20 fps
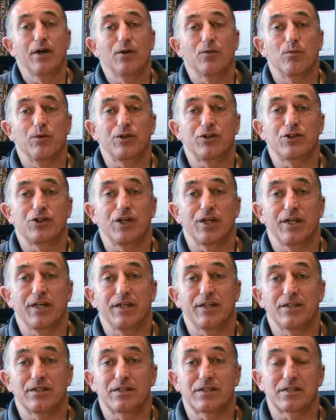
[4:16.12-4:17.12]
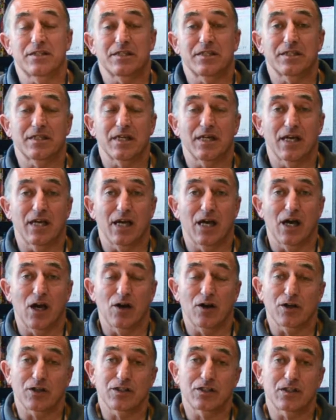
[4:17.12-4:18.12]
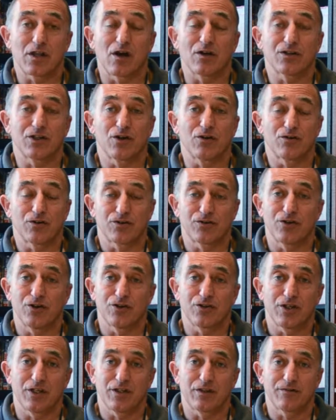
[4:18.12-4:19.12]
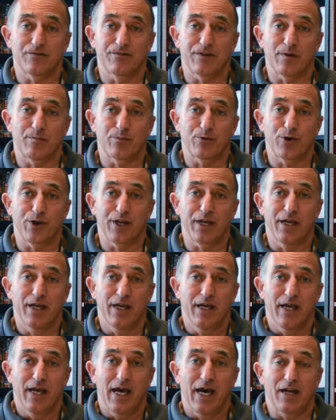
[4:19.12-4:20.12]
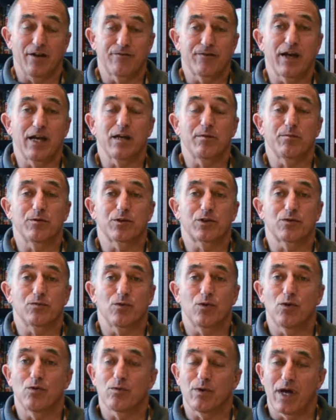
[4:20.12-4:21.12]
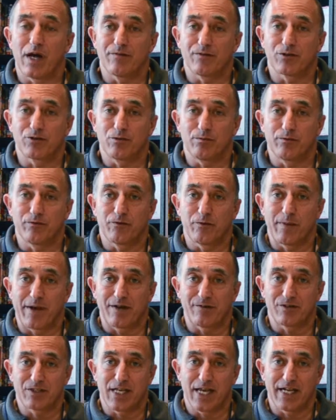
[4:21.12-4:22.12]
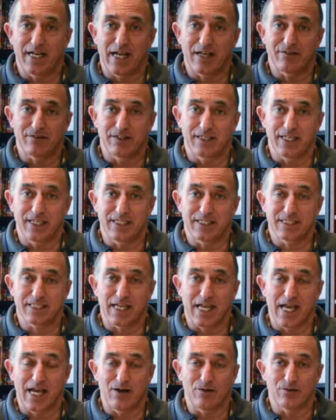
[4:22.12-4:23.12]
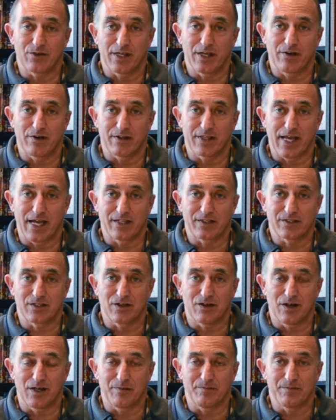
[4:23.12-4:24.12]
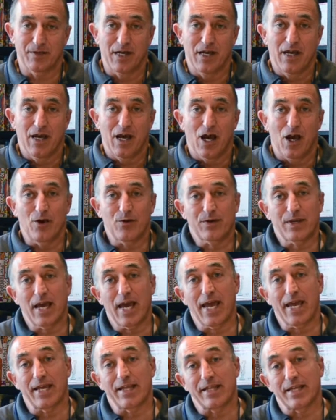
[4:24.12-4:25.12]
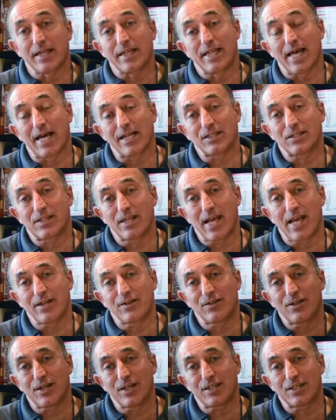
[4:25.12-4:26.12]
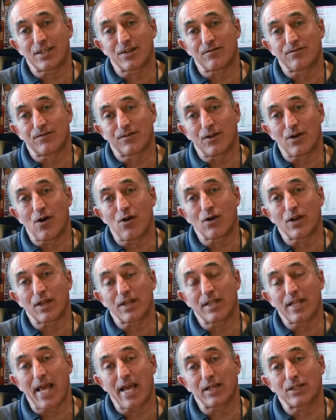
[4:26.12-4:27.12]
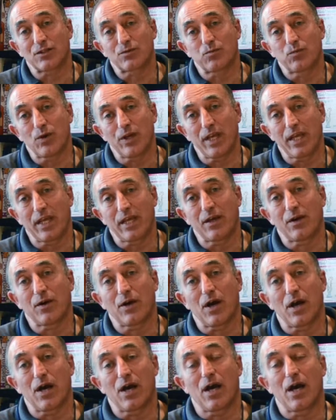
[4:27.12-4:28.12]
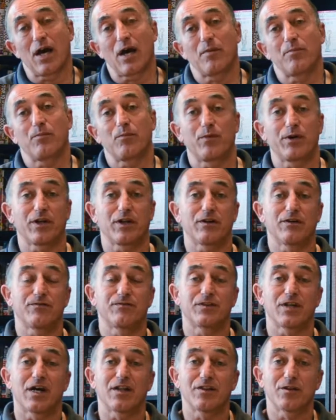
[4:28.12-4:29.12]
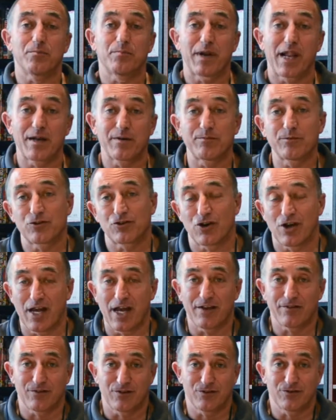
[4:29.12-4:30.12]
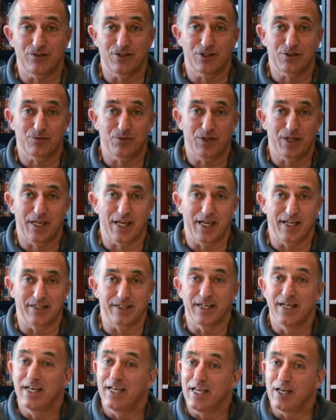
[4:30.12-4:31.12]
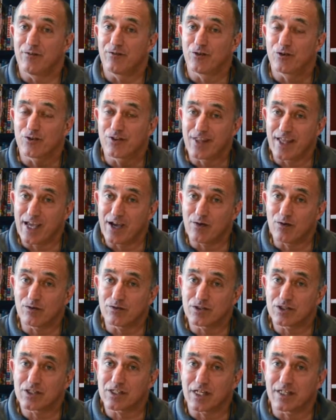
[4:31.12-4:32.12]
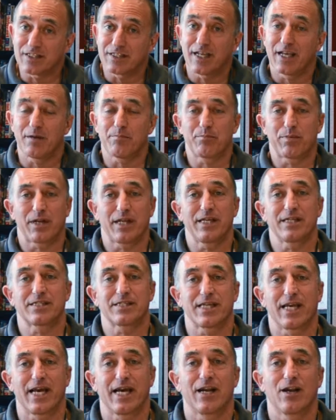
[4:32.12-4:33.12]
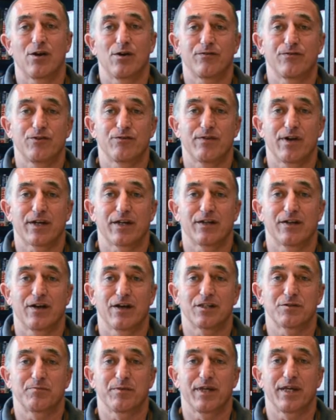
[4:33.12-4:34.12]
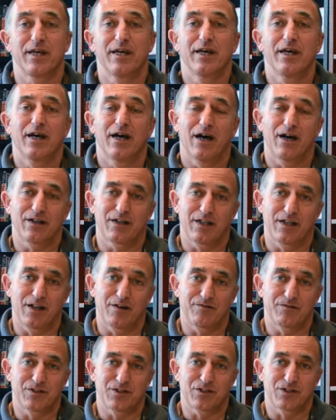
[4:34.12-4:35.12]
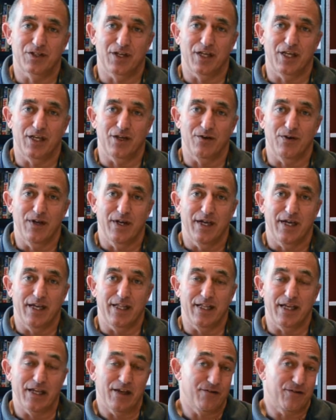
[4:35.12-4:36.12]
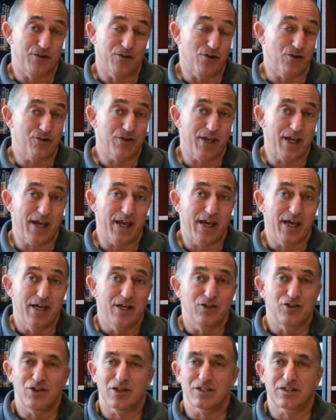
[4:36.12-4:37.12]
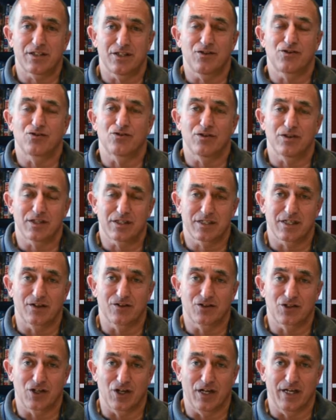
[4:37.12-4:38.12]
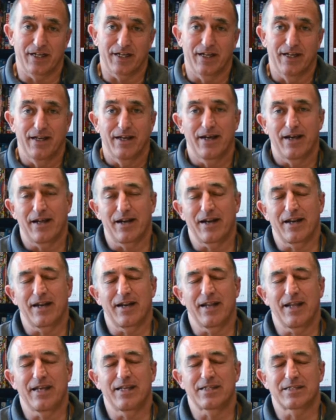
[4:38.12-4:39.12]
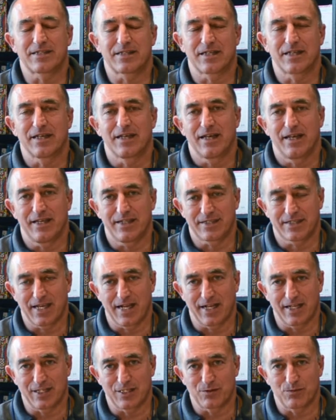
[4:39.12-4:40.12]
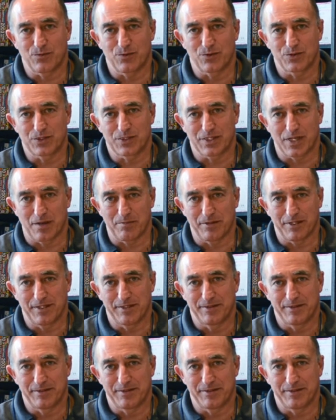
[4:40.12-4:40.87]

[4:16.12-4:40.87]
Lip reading: which is starting on the 13th of February and available to all. We'll have a group of about 10 athletes out there at that time. Okay, that's the end of this vlog. Next week we're going to have done the Blenheim Triathlon this weekend. If you're there on Sunday, please say hello if you recognise me. I'd love to see you. If you're not there, just enjoy the sunshine. At least it's getting towards summer.